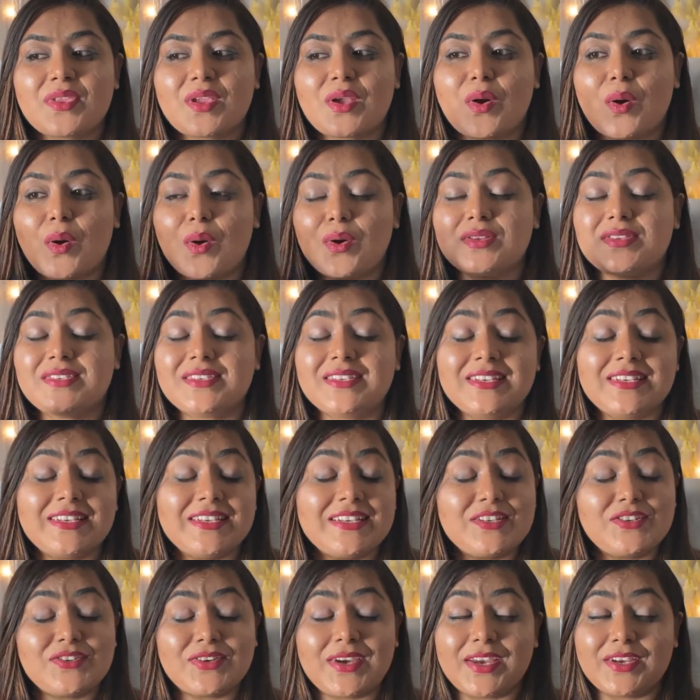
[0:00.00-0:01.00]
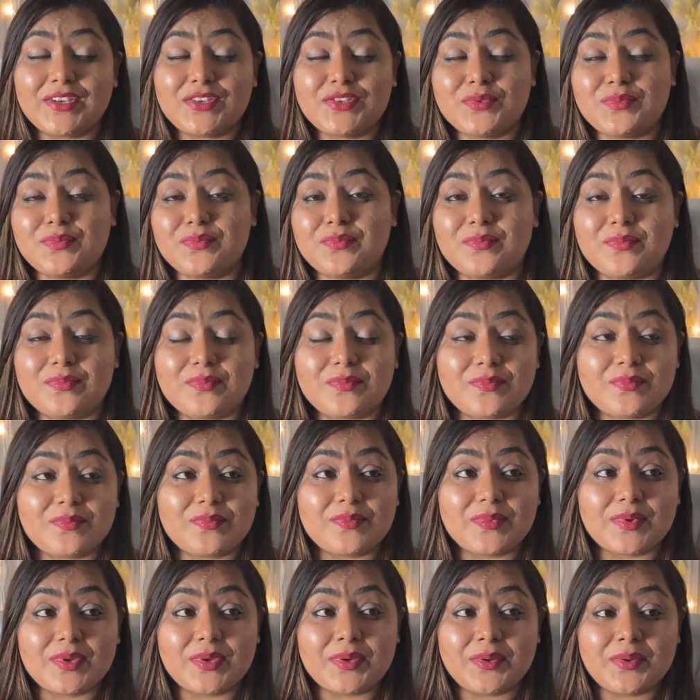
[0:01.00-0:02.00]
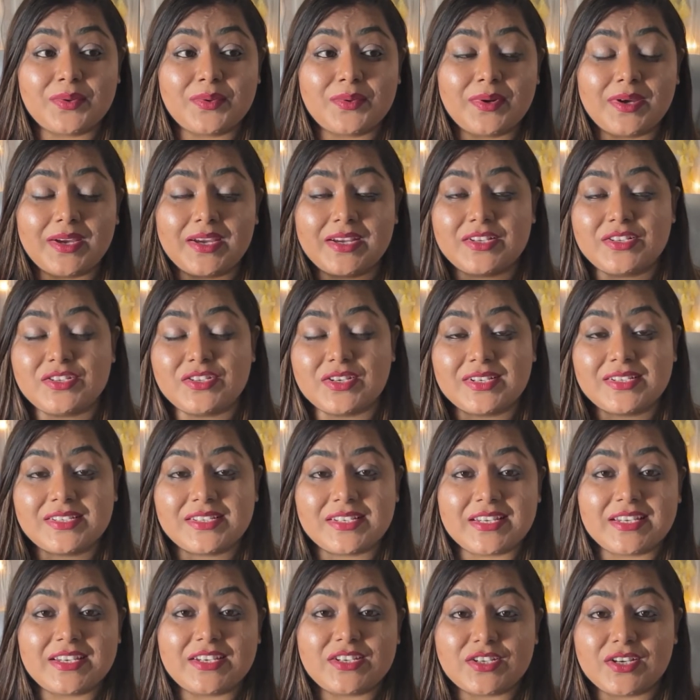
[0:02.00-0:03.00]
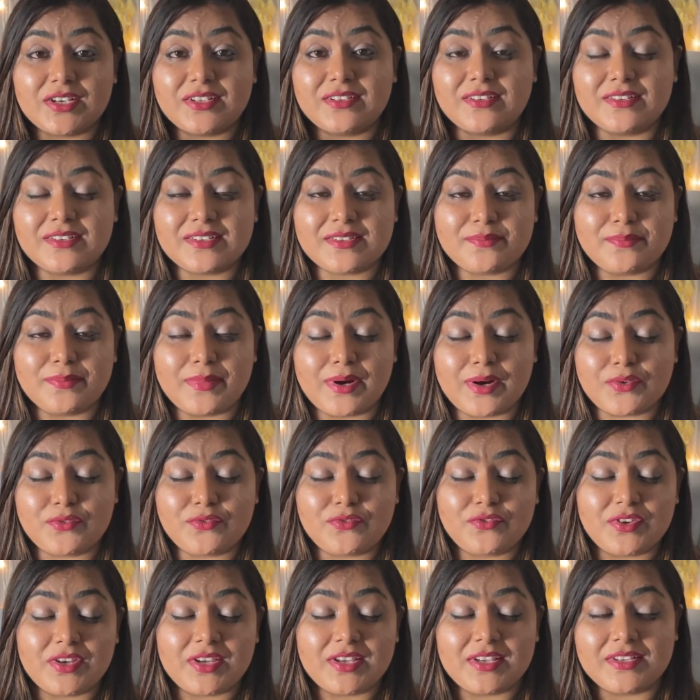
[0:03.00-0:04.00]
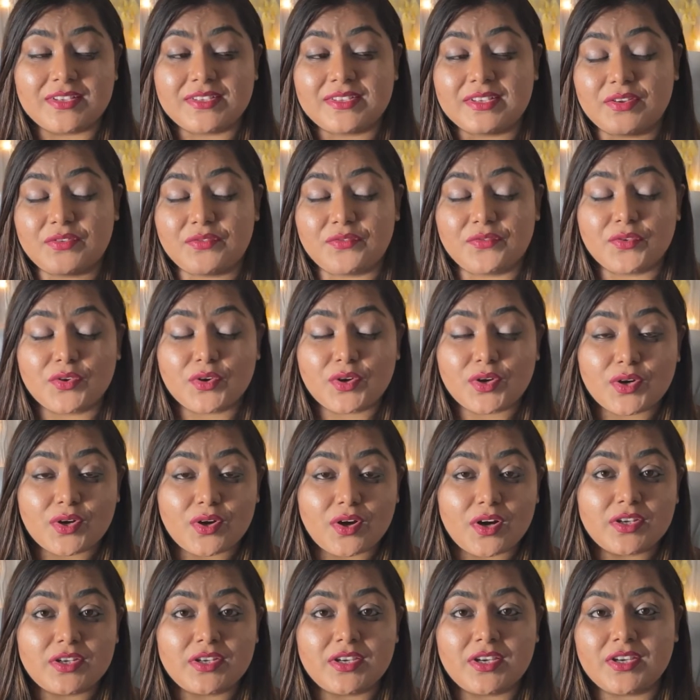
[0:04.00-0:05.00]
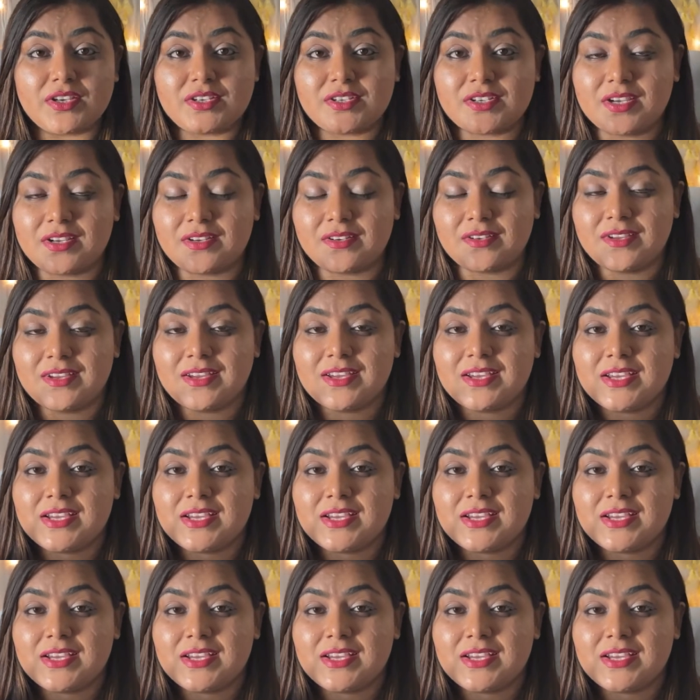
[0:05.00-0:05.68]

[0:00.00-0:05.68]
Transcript: constantly trying to, you know, adjust each other's boundaries and work on it and